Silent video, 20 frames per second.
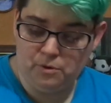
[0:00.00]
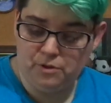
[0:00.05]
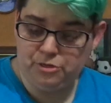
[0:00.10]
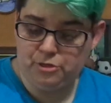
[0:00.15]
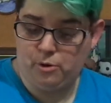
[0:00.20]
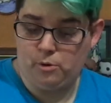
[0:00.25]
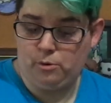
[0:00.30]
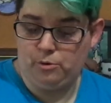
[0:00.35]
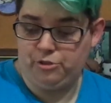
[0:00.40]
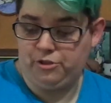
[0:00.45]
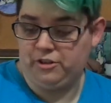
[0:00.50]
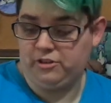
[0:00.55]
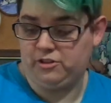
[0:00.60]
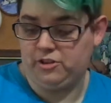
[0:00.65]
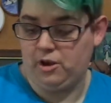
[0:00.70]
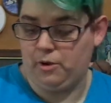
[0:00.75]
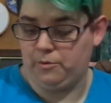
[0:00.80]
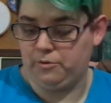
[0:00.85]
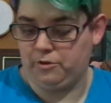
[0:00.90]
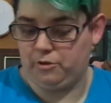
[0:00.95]
want the whole thing to
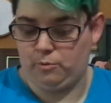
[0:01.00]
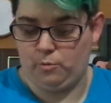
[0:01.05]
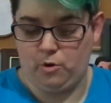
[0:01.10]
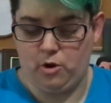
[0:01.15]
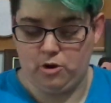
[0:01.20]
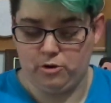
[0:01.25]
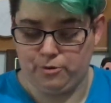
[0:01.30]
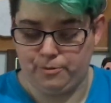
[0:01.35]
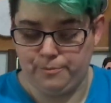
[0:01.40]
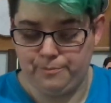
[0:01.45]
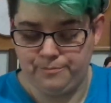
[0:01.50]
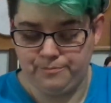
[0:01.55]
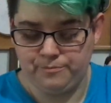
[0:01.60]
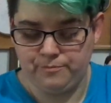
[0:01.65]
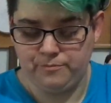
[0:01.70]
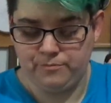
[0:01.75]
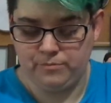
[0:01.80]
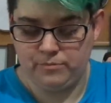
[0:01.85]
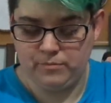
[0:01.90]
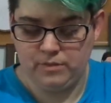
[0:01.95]
go into the water.
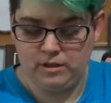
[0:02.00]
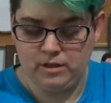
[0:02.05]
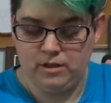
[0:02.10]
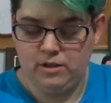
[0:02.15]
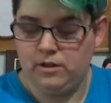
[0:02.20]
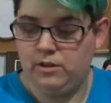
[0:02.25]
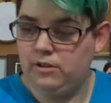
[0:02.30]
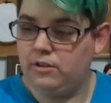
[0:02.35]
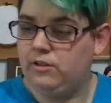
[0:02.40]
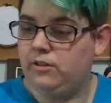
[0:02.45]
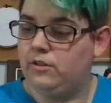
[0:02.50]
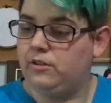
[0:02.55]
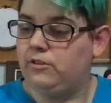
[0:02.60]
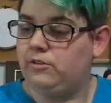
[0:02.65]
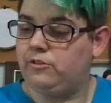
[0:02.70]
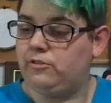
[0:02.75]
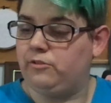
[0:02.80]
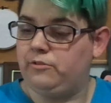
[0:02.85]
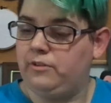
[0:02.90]
So